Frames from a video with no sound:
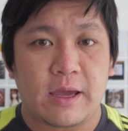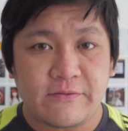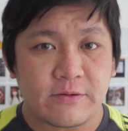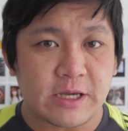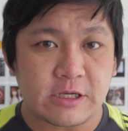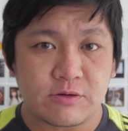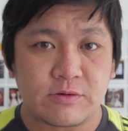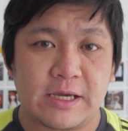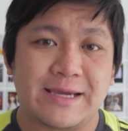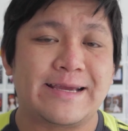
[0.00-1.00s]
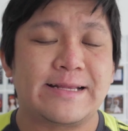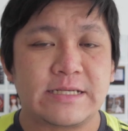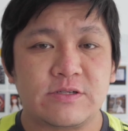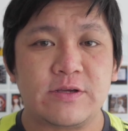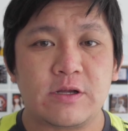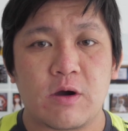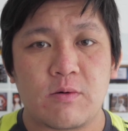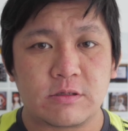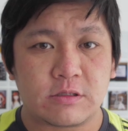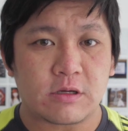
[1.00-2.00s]
Hey filmmaker, Chung Dha here. In this video I
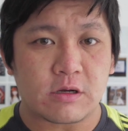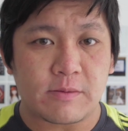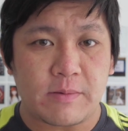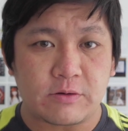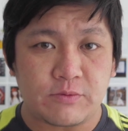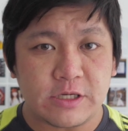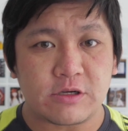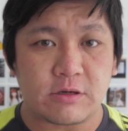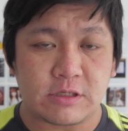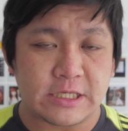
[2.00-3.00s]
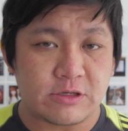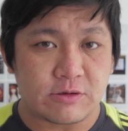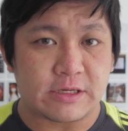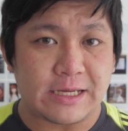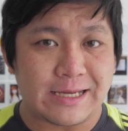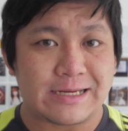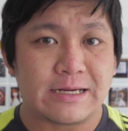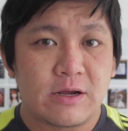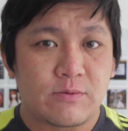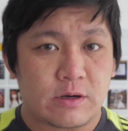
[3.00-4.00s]
want to talk about recharging your gear
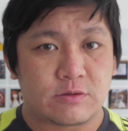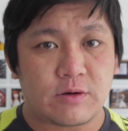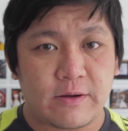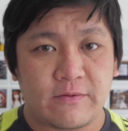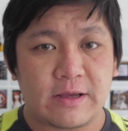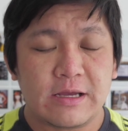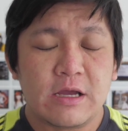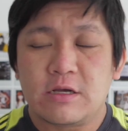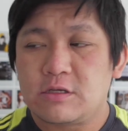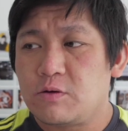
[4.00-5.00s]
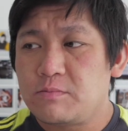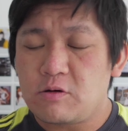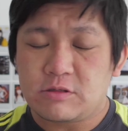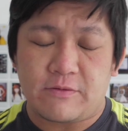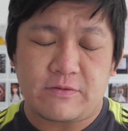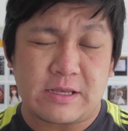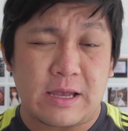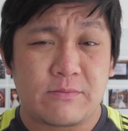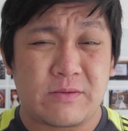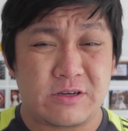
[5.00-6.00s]
while traveling. So most of the
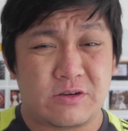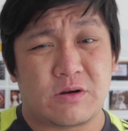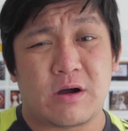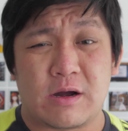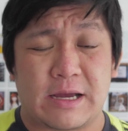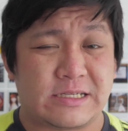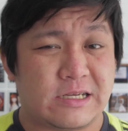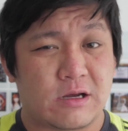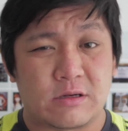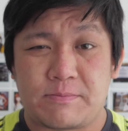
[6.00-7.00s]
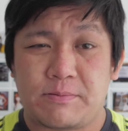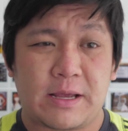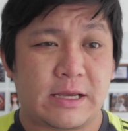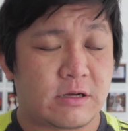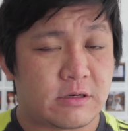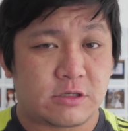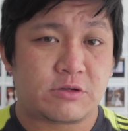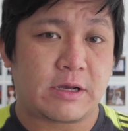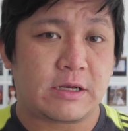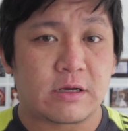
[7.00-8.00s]
time when you are actually on a plane, on a
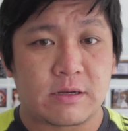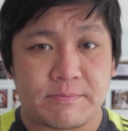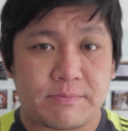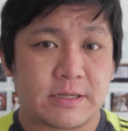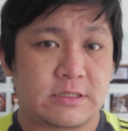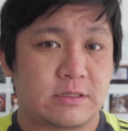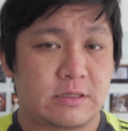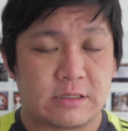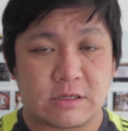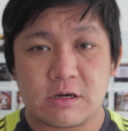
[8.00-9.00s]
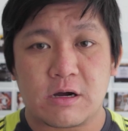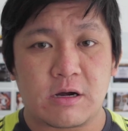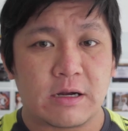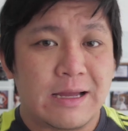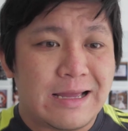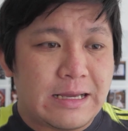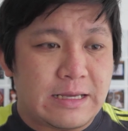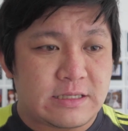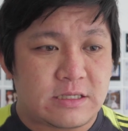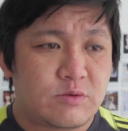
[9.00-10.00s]
train, on a bus, in a car,
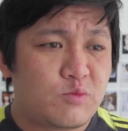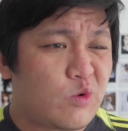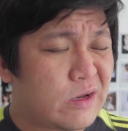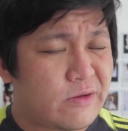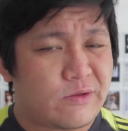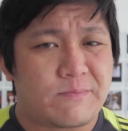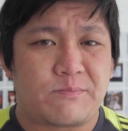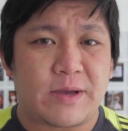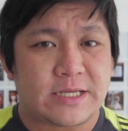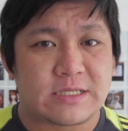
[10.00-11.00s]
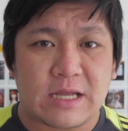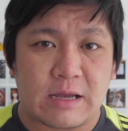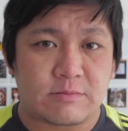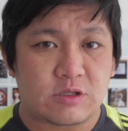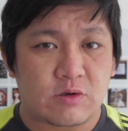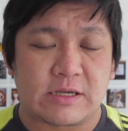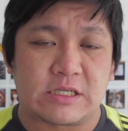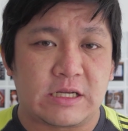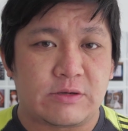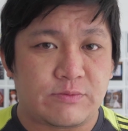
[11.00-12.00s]
it's one of the best times to
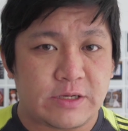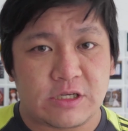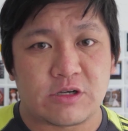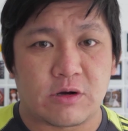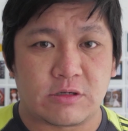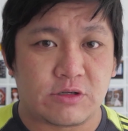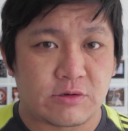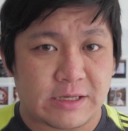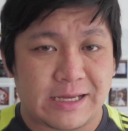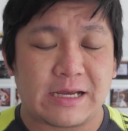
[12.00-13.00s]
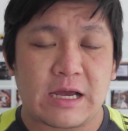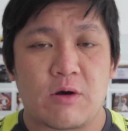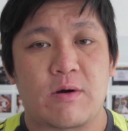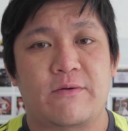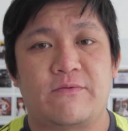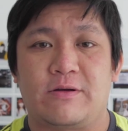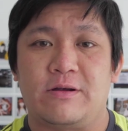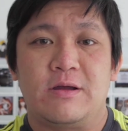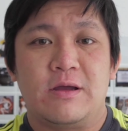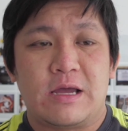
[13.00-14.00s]
actually recharge your gear.
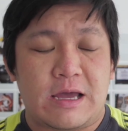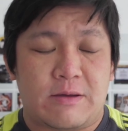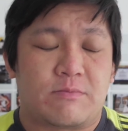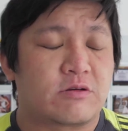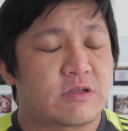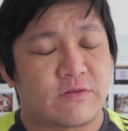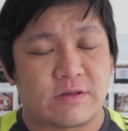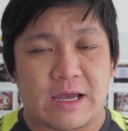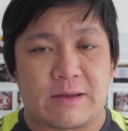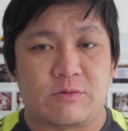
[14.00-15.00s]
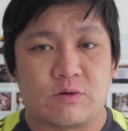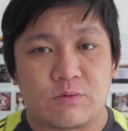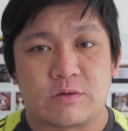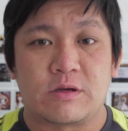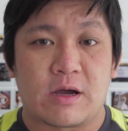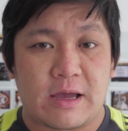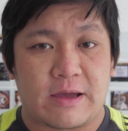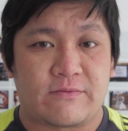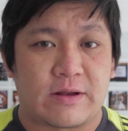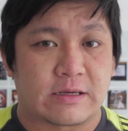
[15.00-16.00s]
However, most of the time you would not
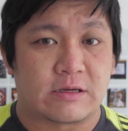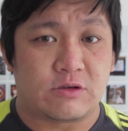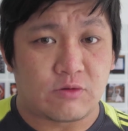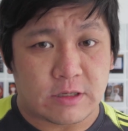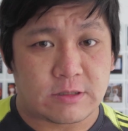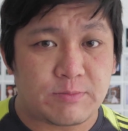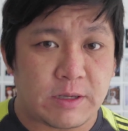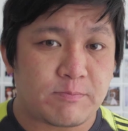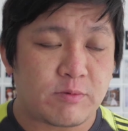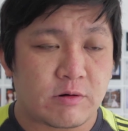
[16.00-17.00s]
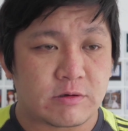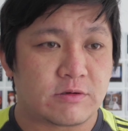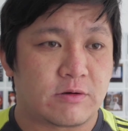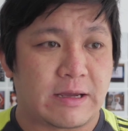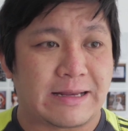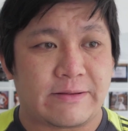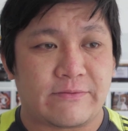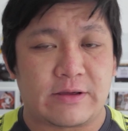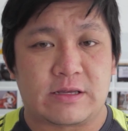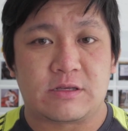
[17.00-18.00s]
have like a USB port or
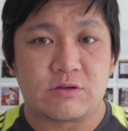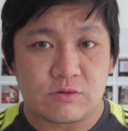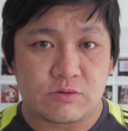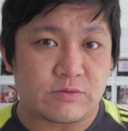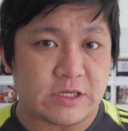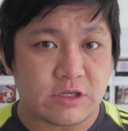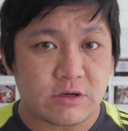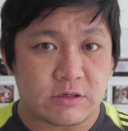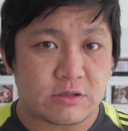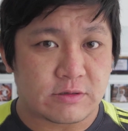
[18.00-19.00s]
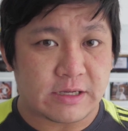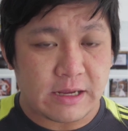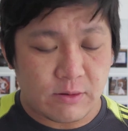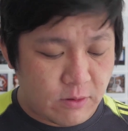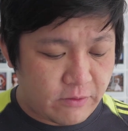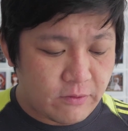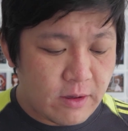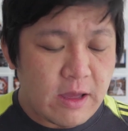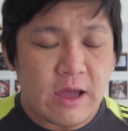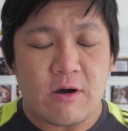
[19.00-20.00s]
anything to recharge your gear with.
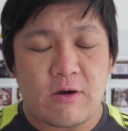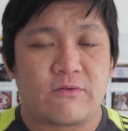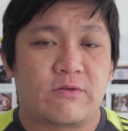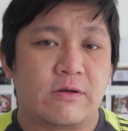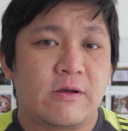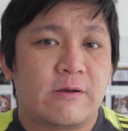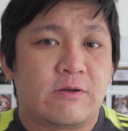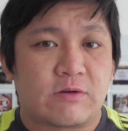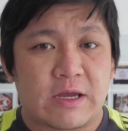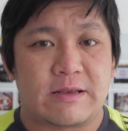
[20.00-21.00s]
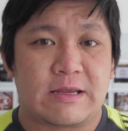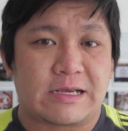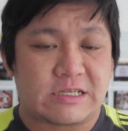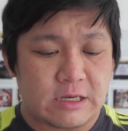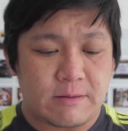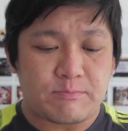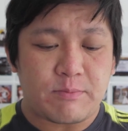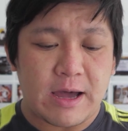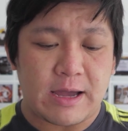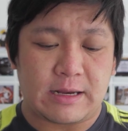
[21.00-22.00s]
However, you can actually
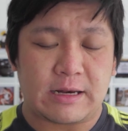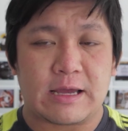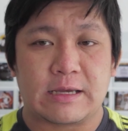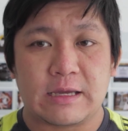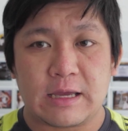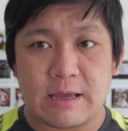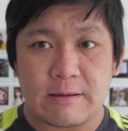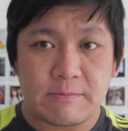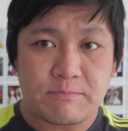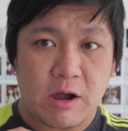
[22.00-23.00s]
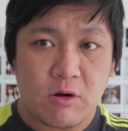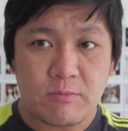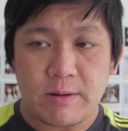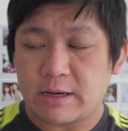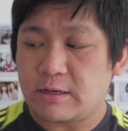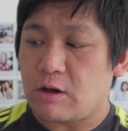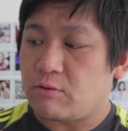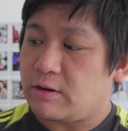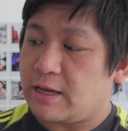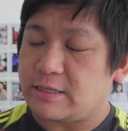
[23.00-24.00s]
buy like a power bank
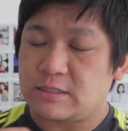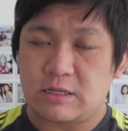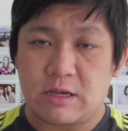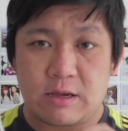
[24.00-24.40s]
nowadays.